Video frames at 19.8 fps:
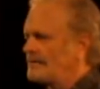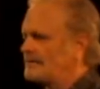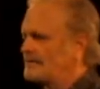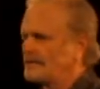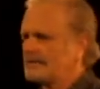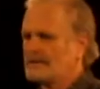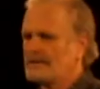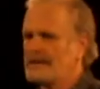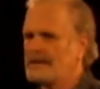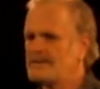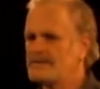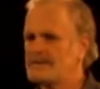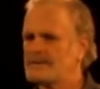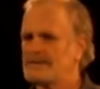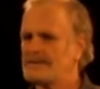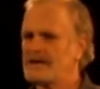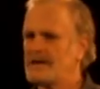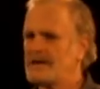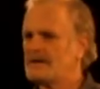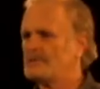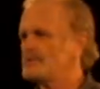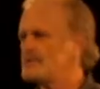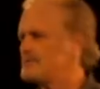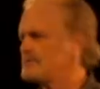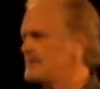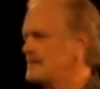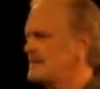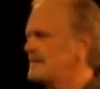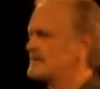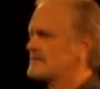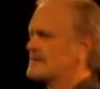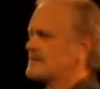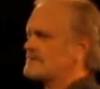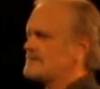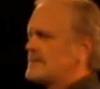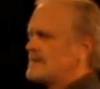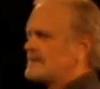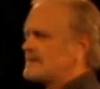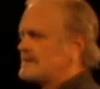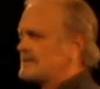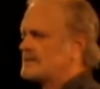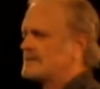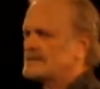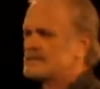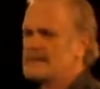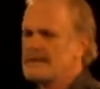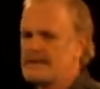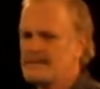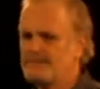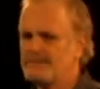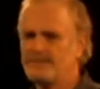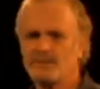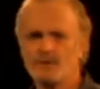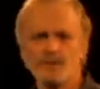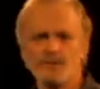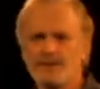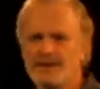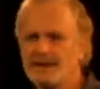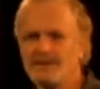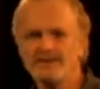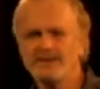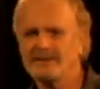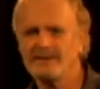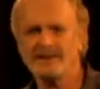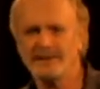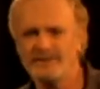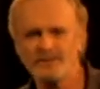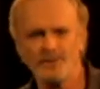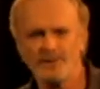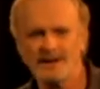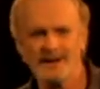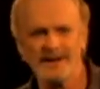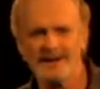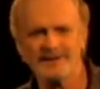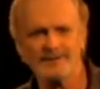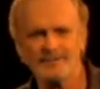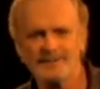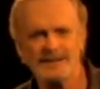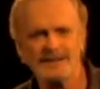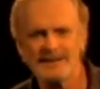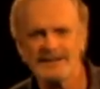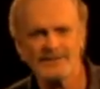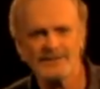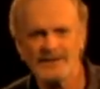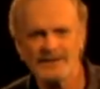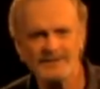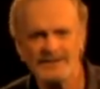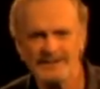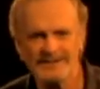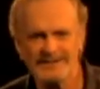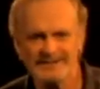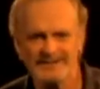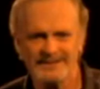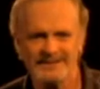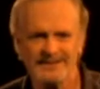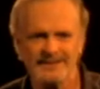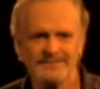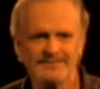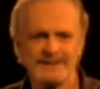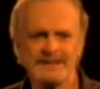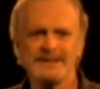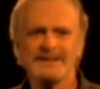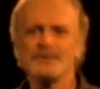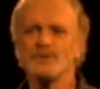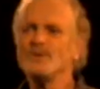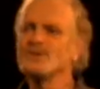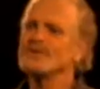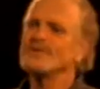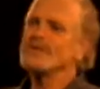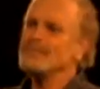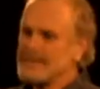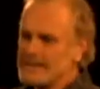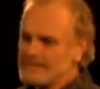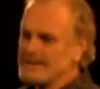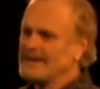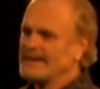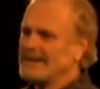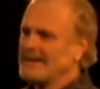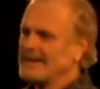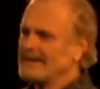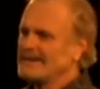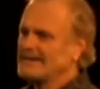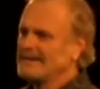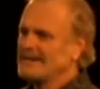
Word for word: it's just obvious God was basically making things happen for him, that, that would not have been as evident to them. We should remember that.